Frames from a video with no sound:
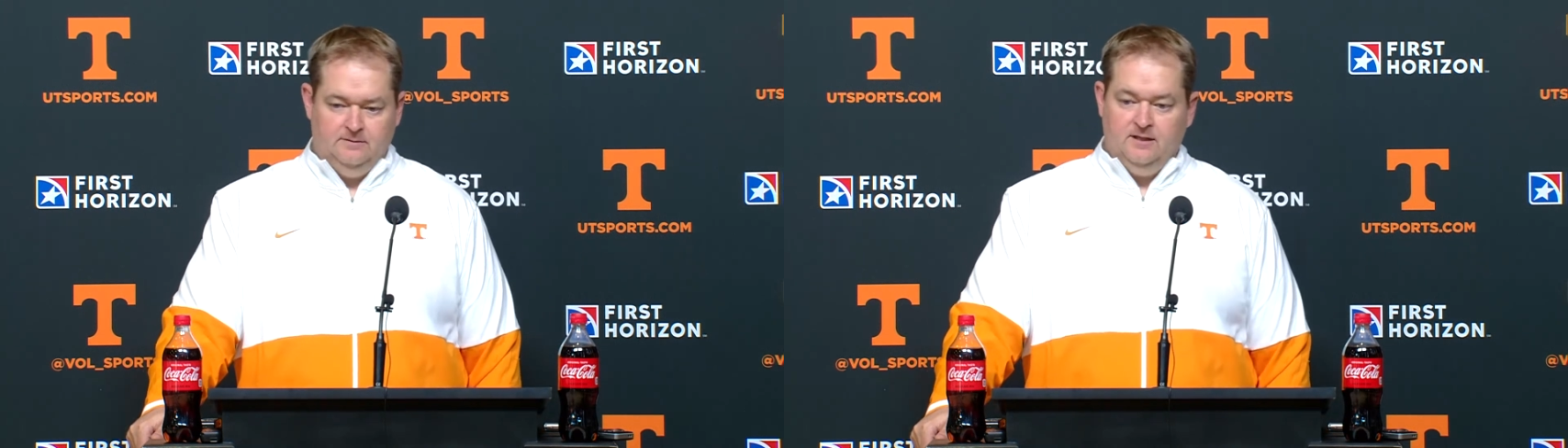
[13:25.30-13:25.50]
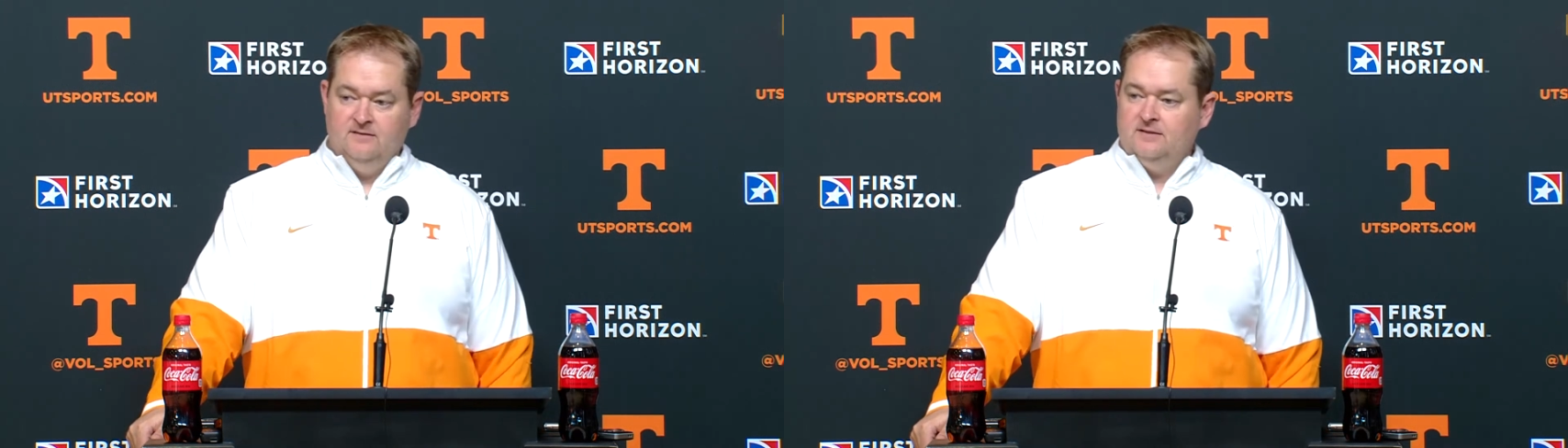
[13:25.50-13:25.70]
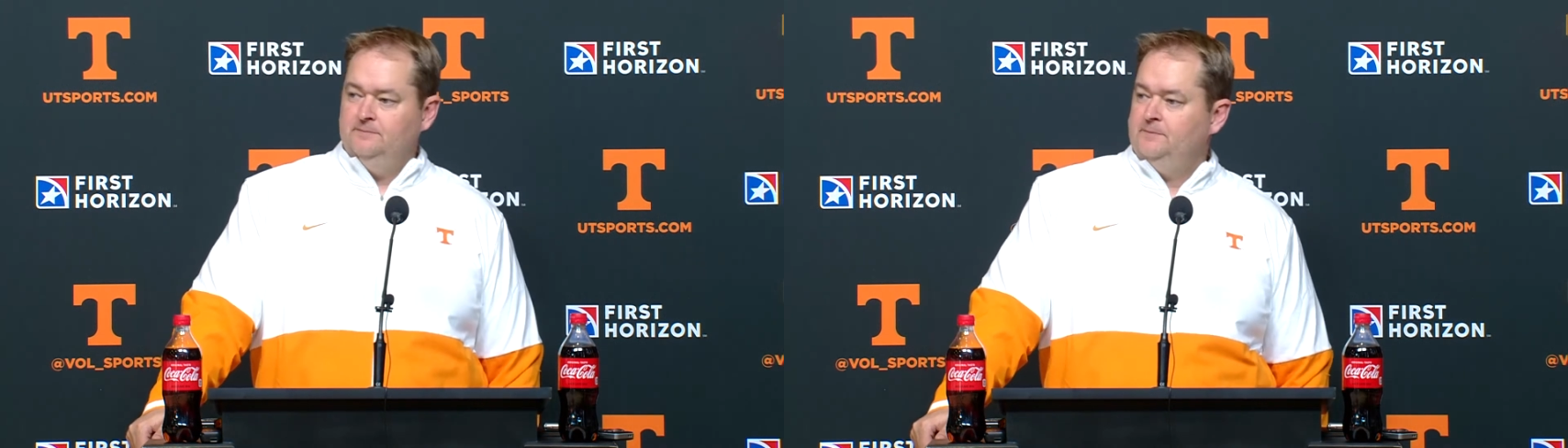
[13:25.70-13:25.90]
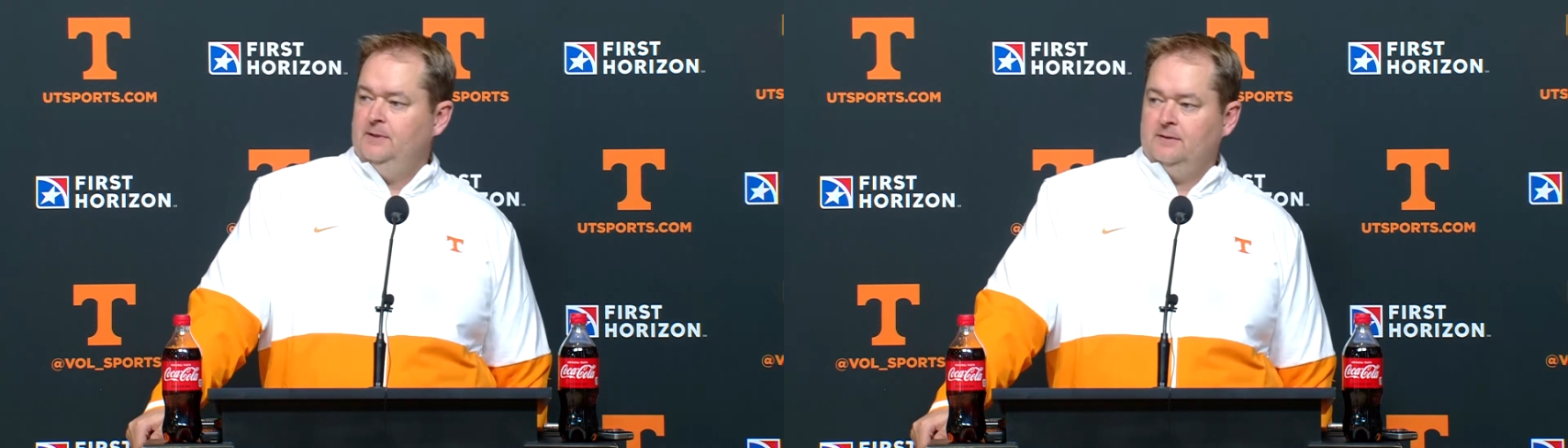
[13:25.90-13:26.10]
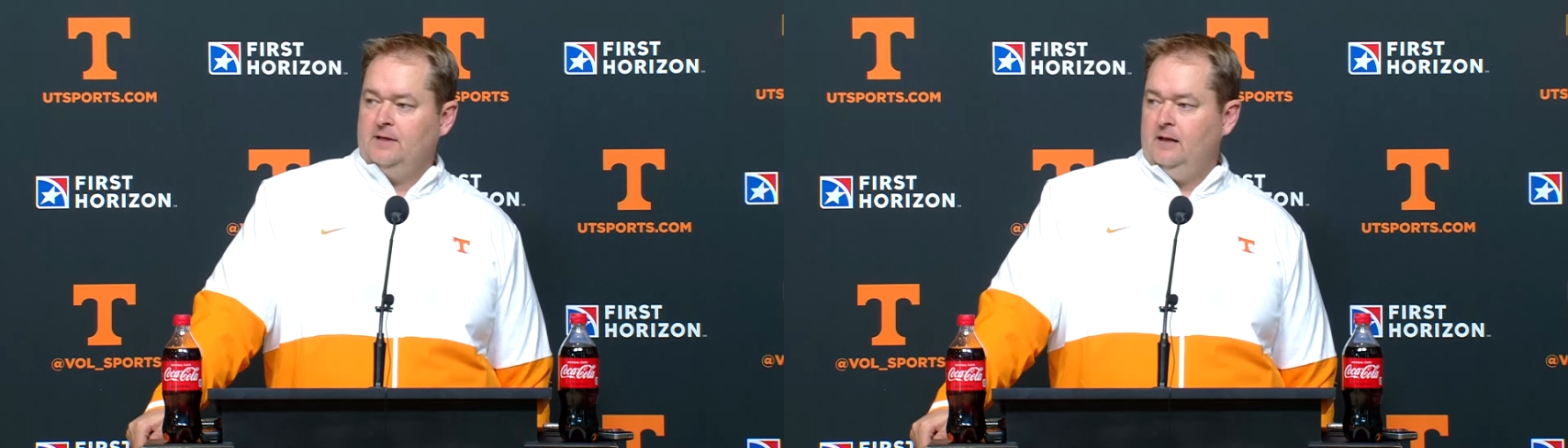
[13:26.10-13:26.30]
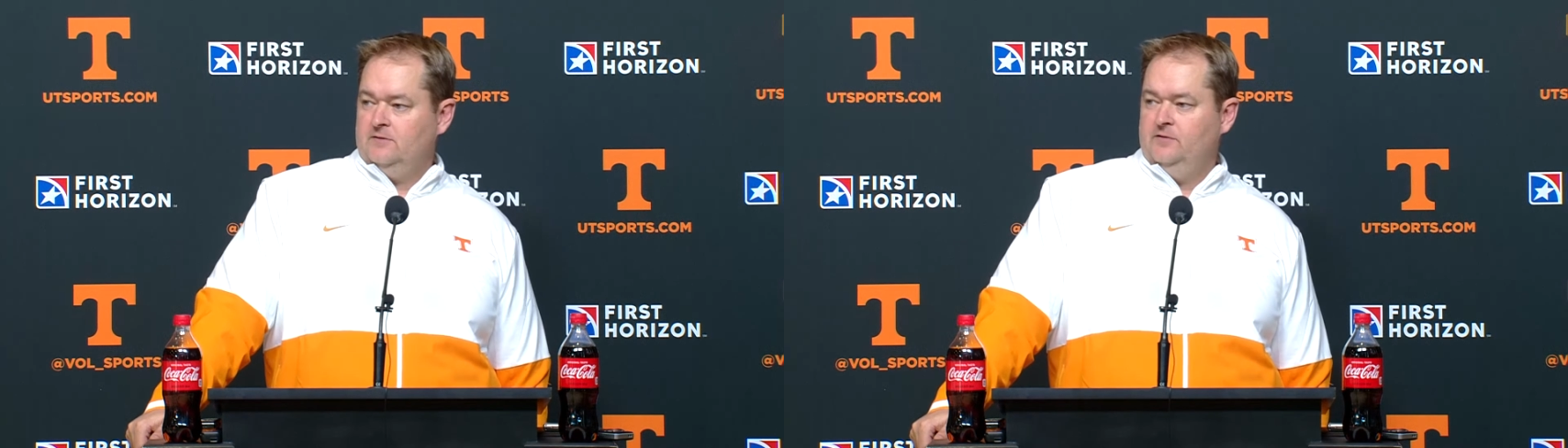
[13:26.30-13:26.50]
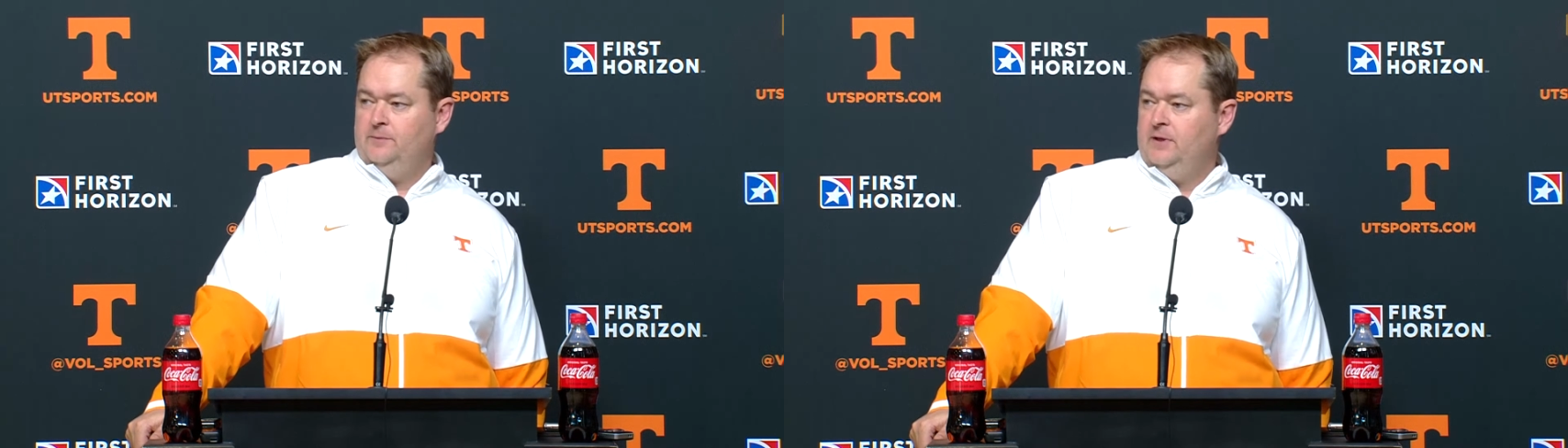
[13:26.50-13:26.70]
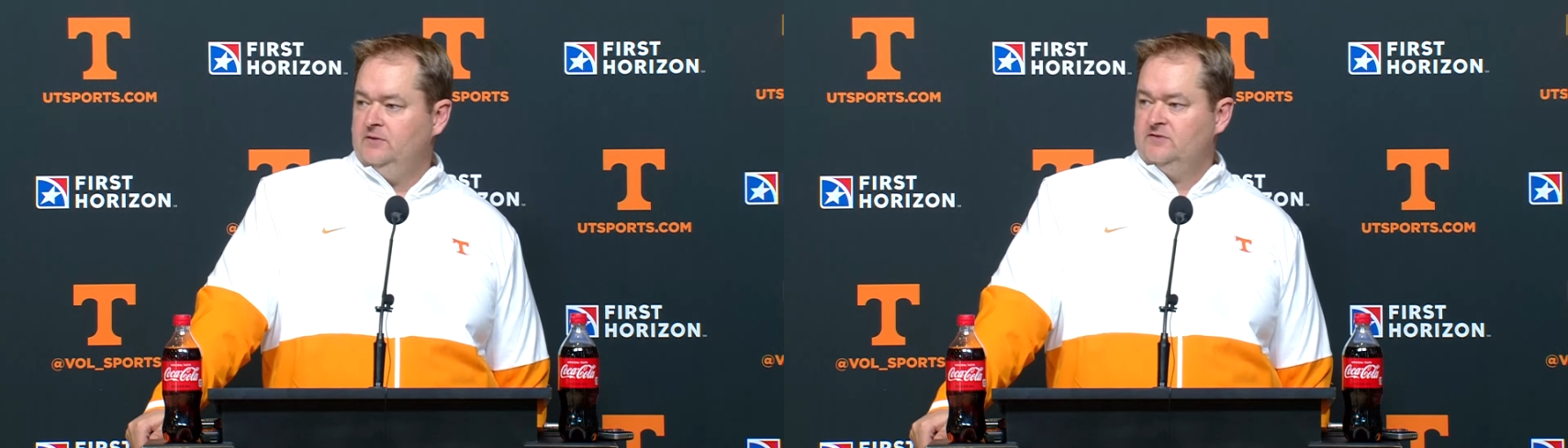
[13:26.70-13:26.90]
Doesn't. College
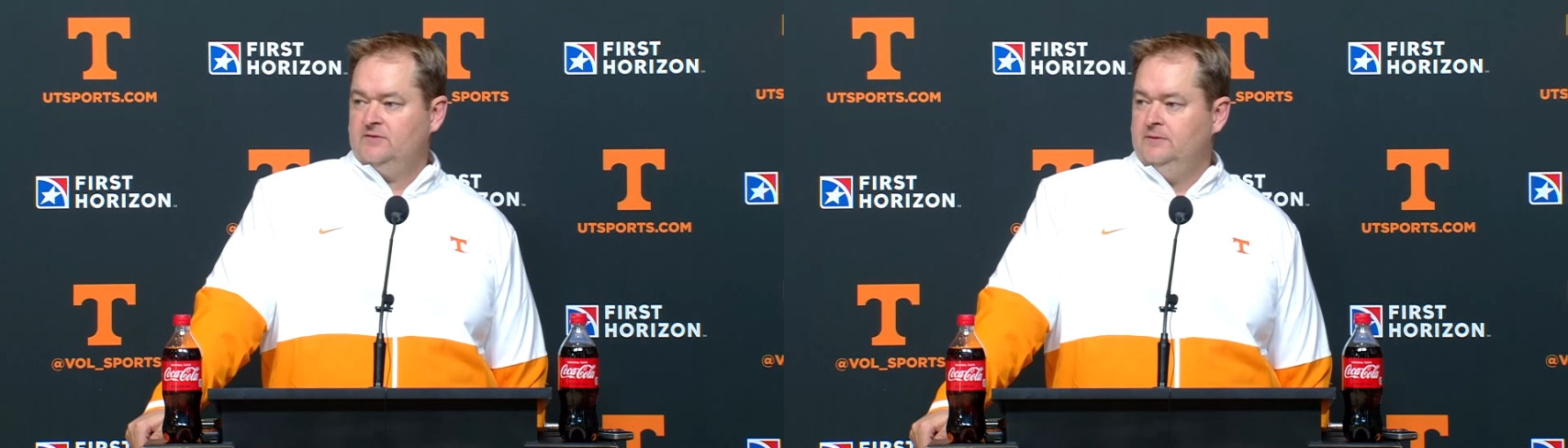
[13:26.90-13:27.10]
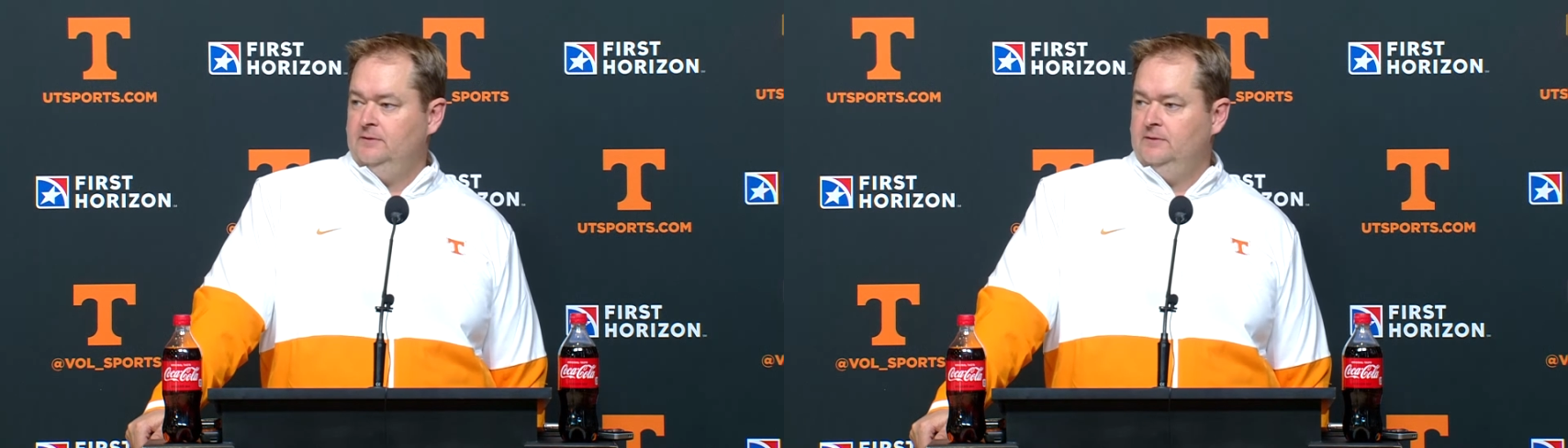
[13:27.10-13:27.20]
football is